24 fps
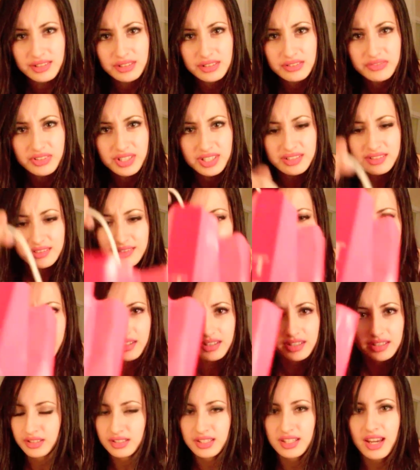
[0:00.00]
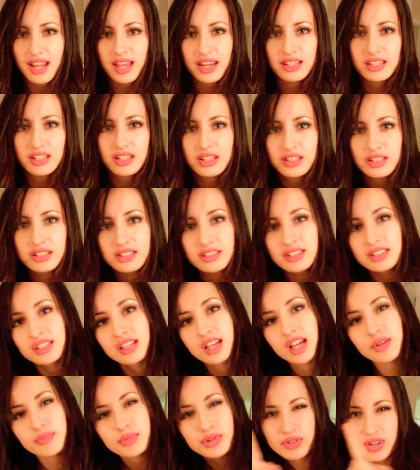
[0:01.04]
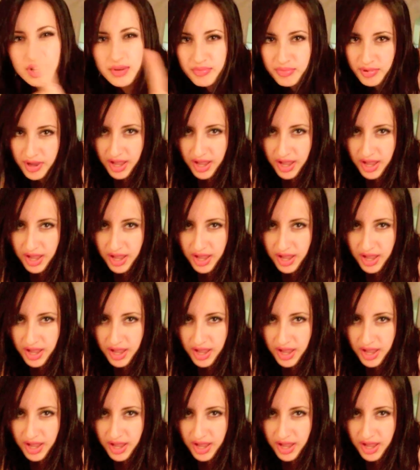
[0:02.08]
in your face? Sorry, get out of here. Be right